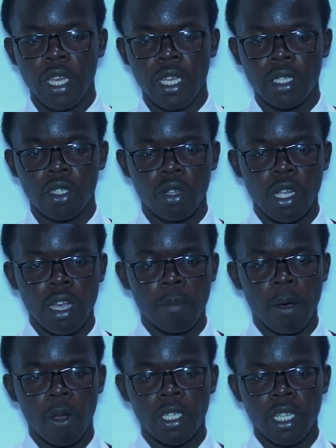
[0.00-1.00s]
He's talking
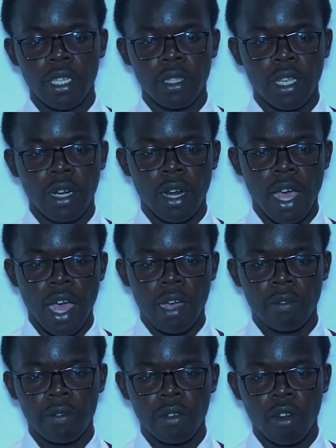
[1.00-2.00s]
about the
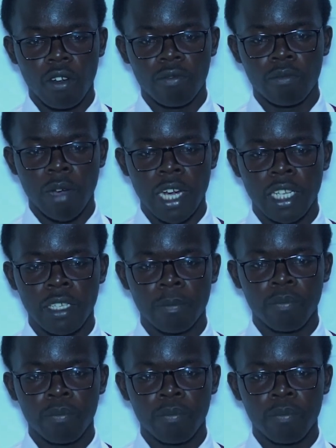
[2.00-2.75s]
love of money.